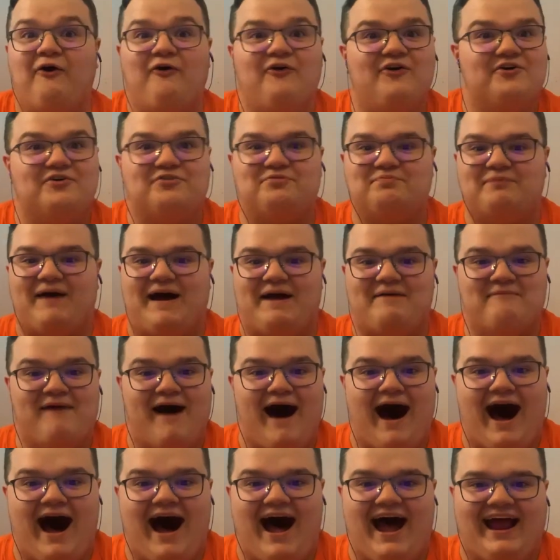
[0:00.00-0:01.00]
lose my
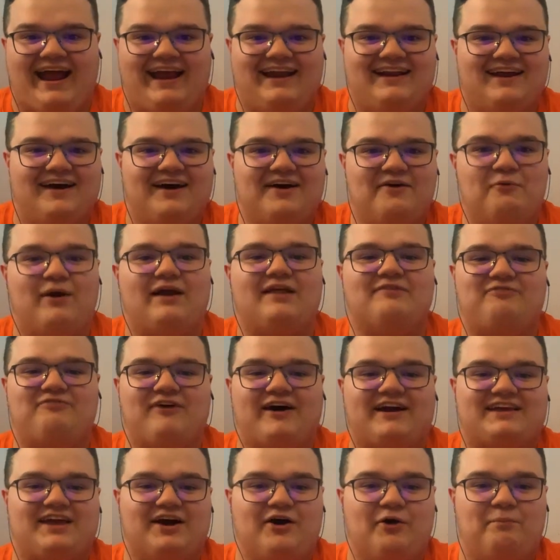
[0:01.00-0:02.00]
mind. What if
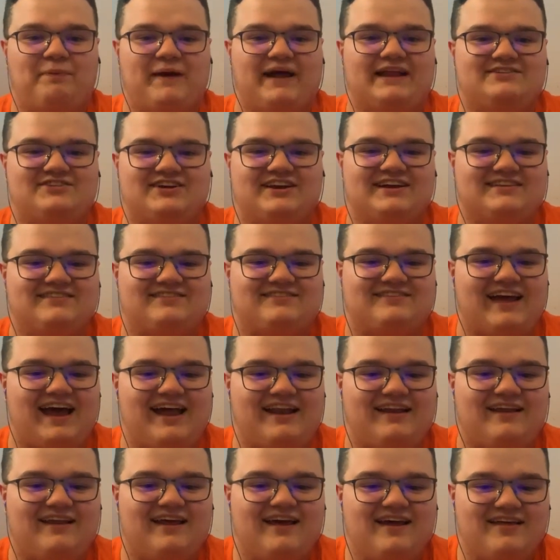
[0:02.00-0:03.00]
I kill Benji
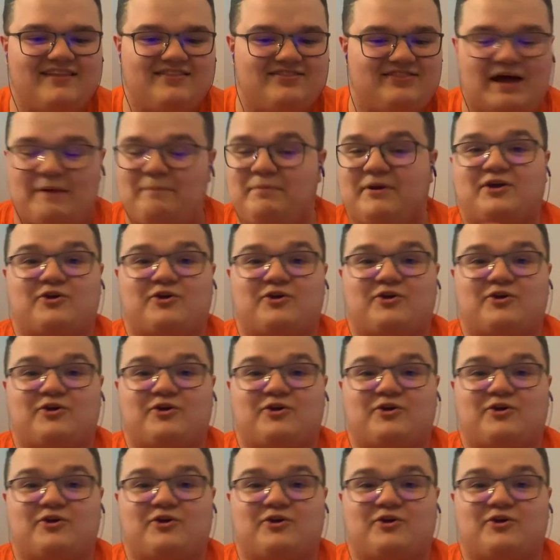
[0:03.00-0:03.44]
instead? That's